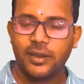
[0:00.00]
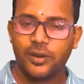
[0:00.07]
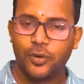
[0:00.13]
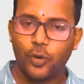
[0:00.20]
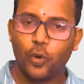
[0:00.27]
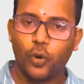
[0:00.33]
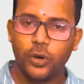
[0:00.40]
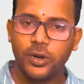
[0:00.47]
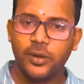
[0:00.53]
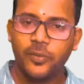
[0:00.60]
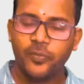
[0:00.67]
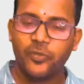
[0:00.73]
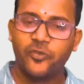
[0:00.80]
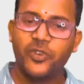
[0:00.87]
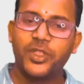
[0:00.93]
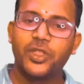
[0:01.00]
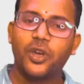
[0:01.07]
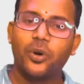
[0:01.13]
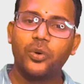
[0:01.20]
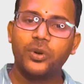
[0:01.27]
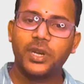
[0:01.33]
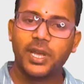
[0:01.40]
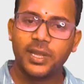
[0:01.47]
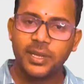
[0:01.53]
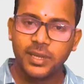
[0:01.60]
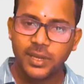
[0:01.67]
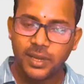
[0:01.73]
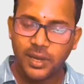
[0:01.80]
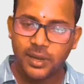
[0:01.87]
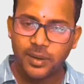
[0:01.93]
node without a
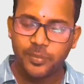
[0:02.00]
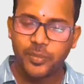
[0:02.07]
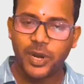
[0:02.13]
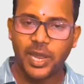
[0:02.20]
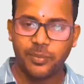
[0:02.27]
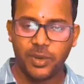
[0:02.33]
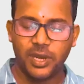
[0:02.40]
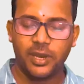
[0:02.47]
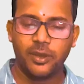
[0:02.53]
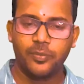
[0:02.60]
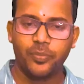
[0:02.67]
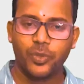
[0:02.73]
primary.